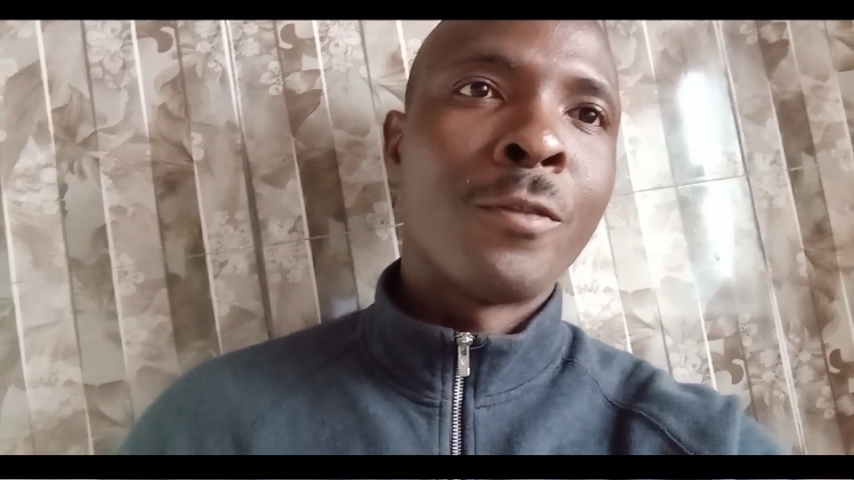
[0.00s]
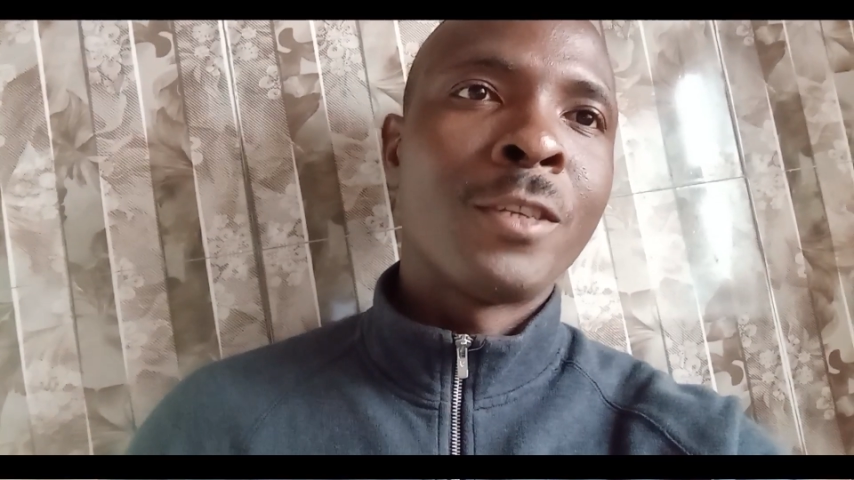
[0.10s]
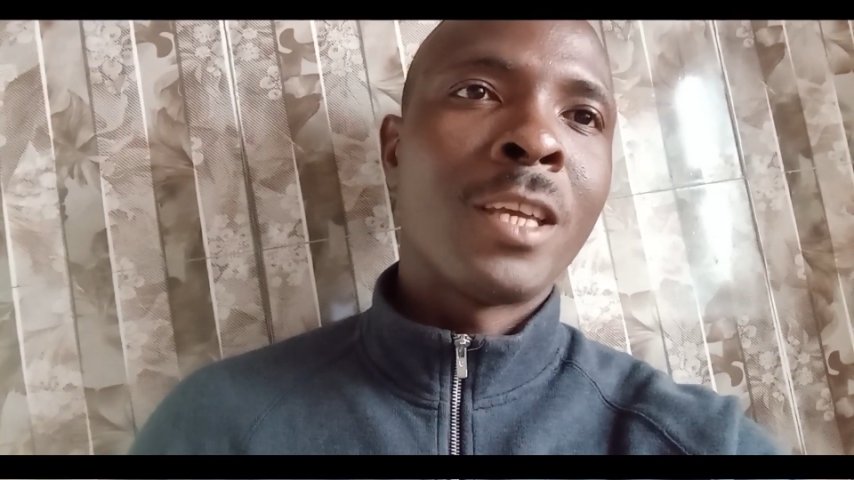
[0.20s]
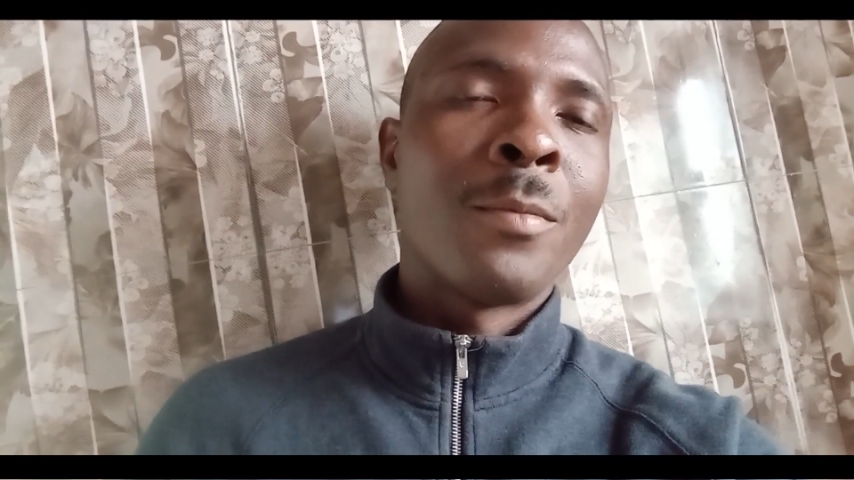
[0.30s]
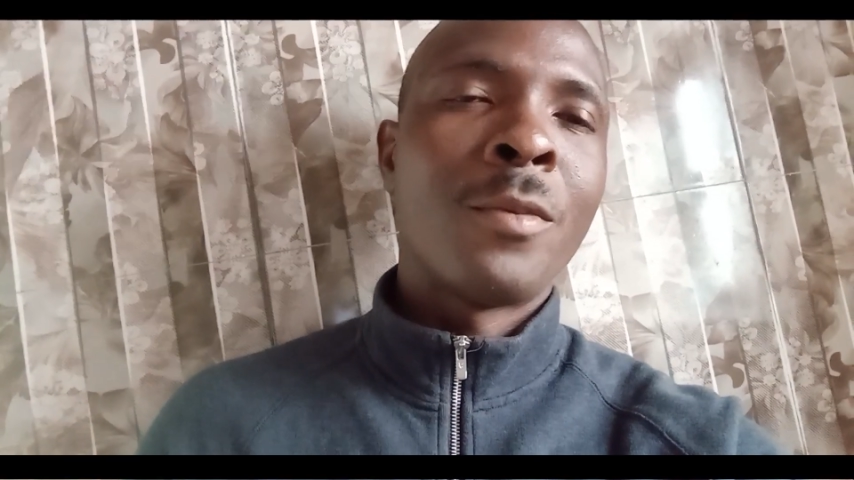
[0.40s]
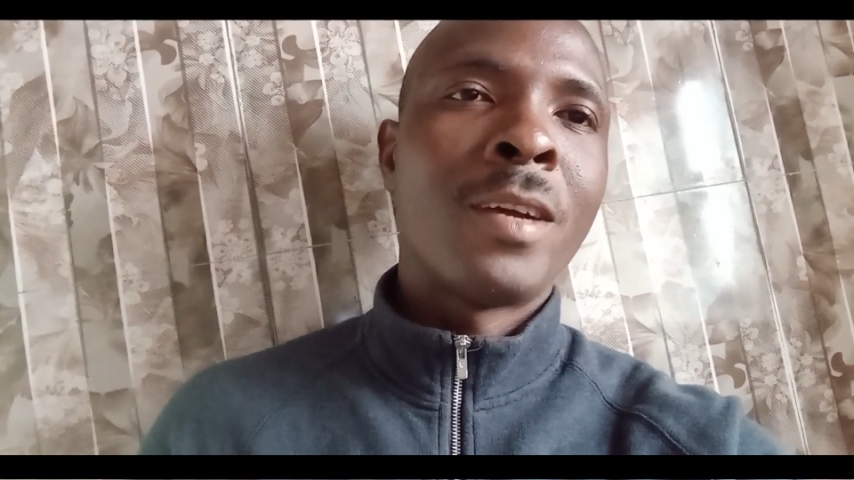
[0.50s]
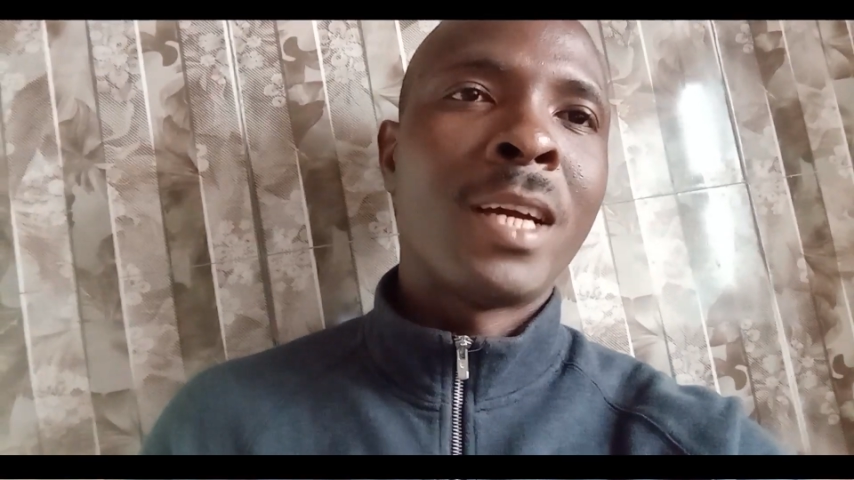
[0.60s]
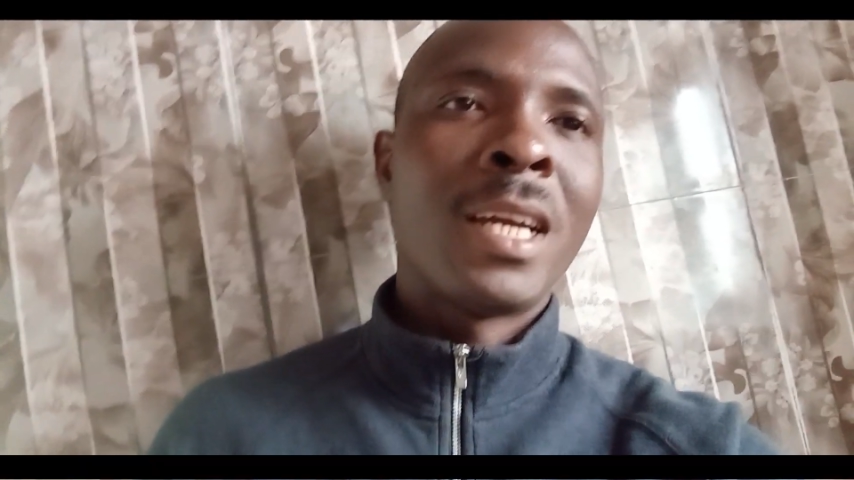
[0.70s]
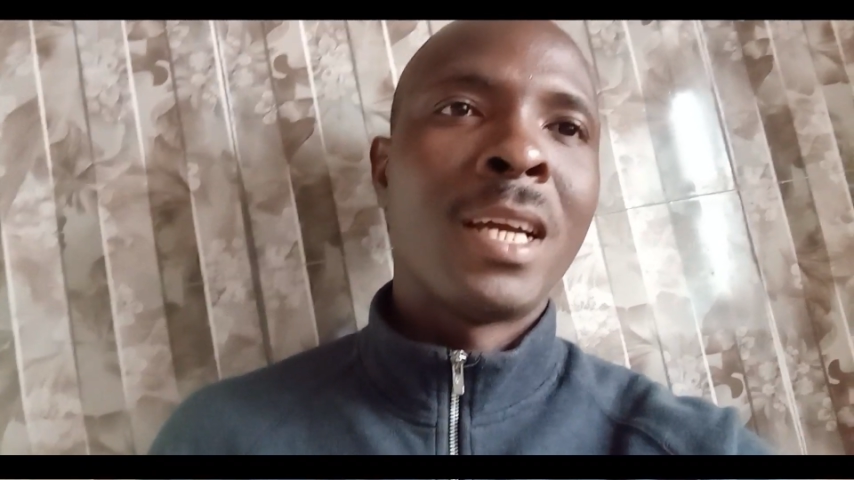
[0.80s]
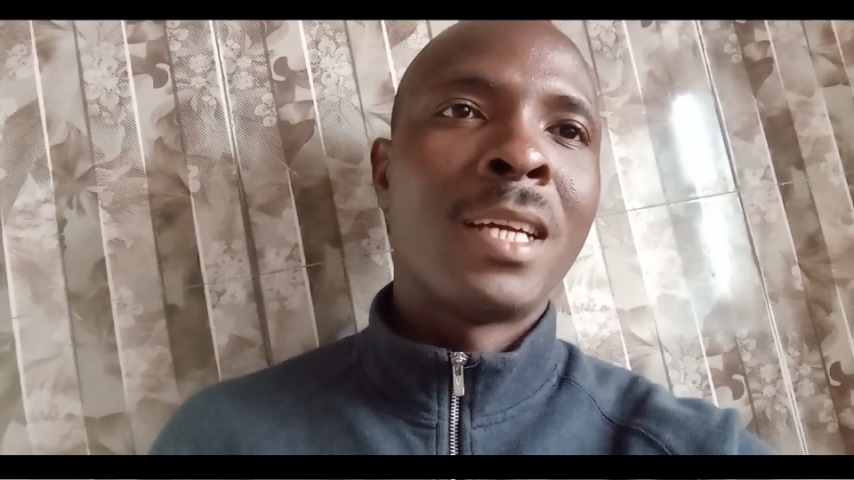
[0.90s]
front
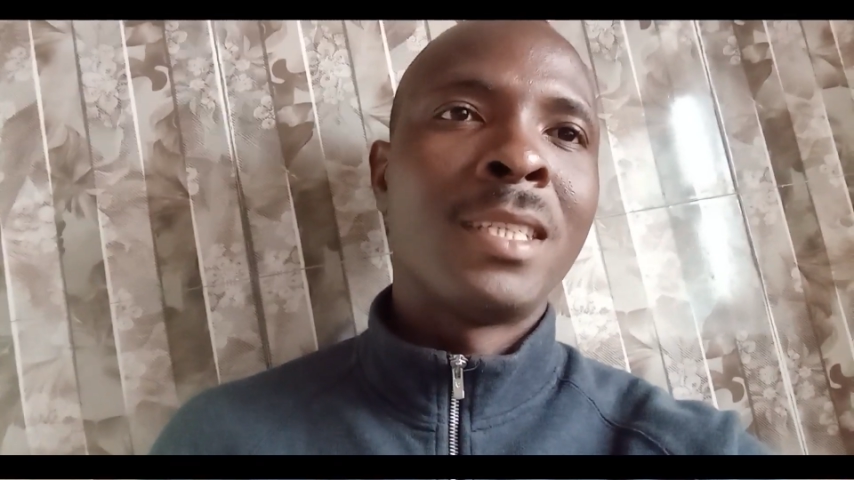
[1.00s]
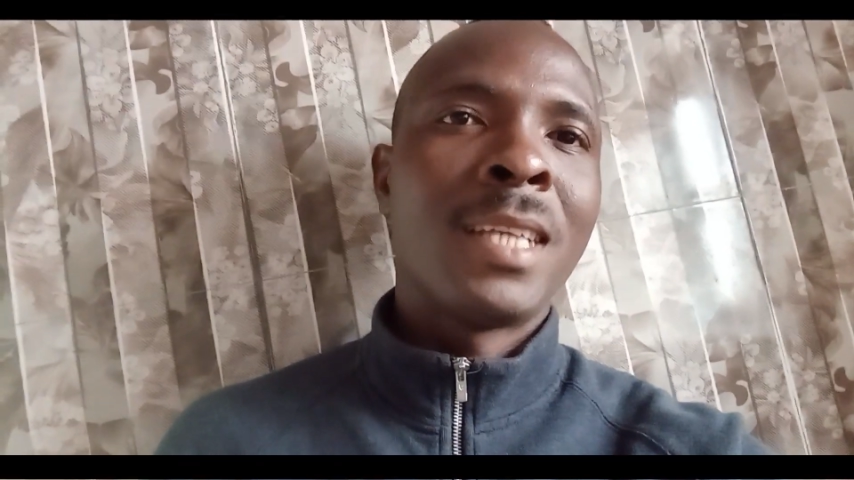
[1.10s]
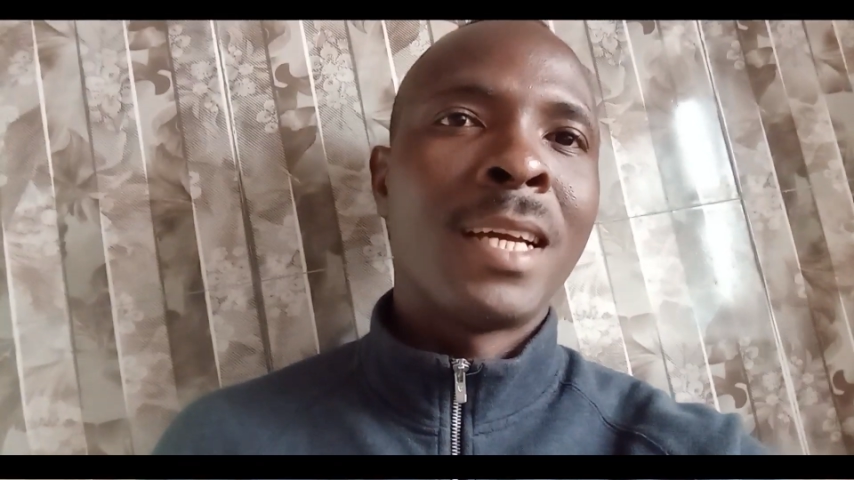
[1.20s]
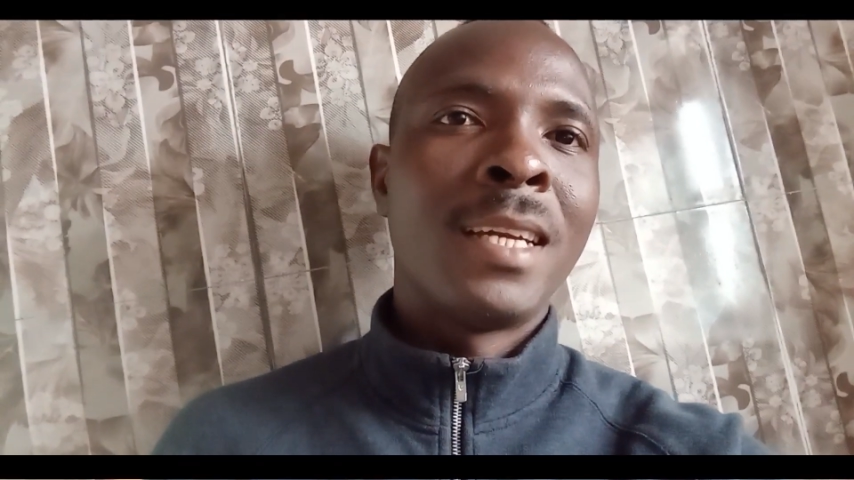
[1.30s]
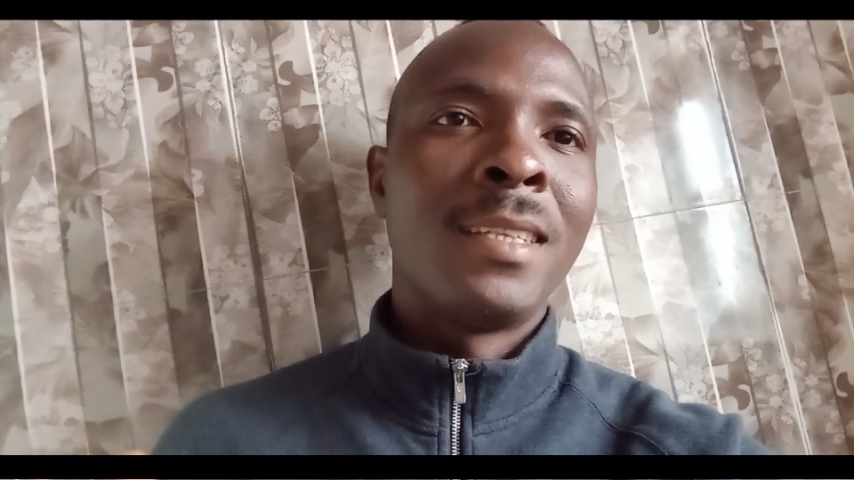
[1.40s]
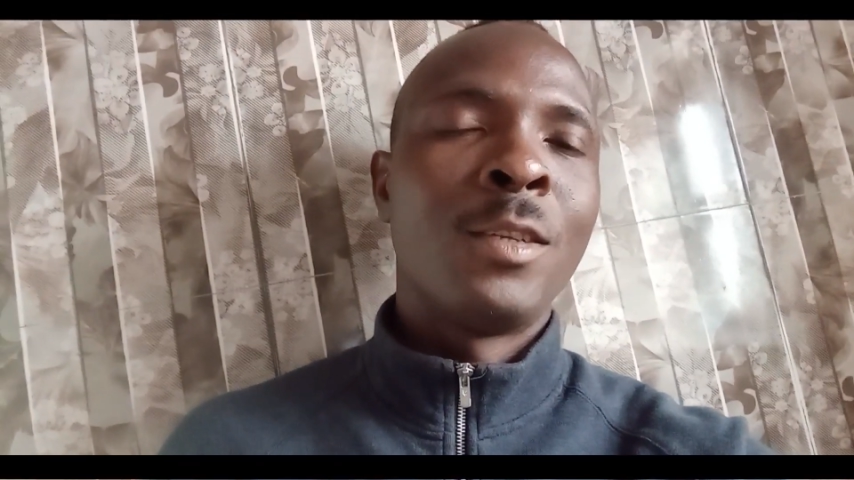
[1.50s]
camera and I